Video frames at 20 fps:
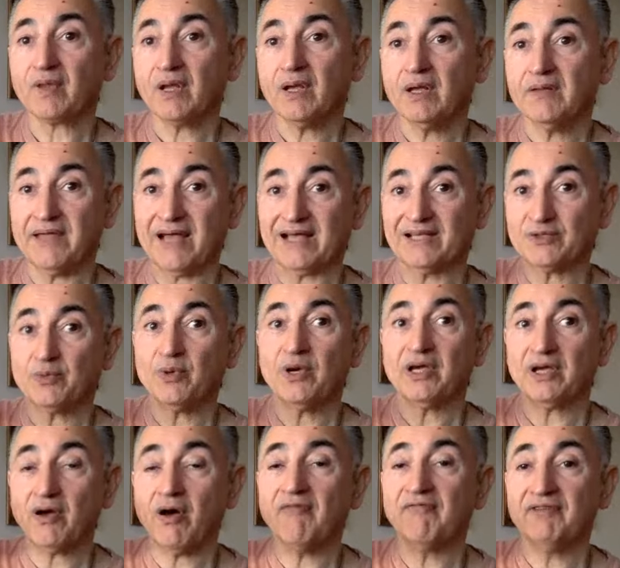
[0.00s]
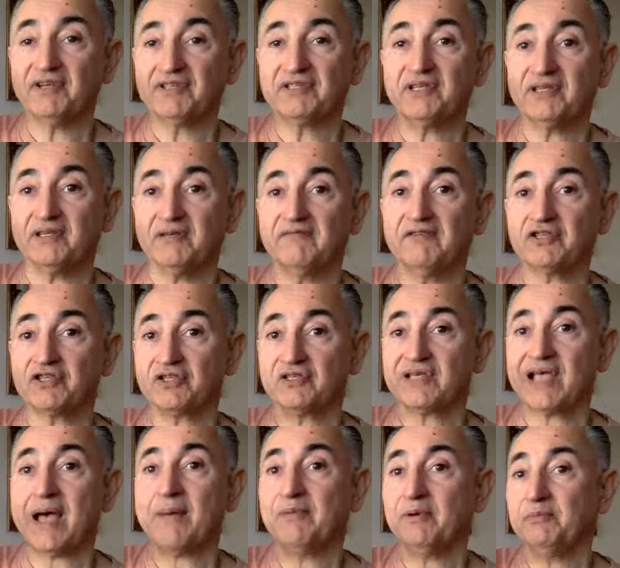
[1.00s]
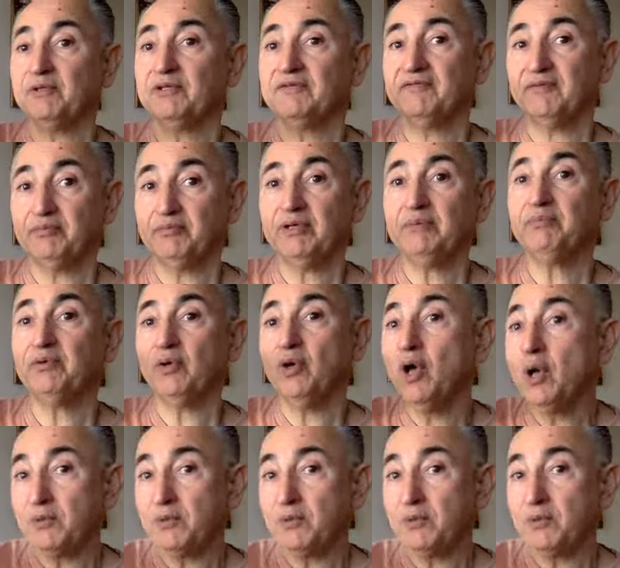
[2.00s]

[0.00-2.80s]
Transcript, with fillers: That's why conflicts and divisions happen between people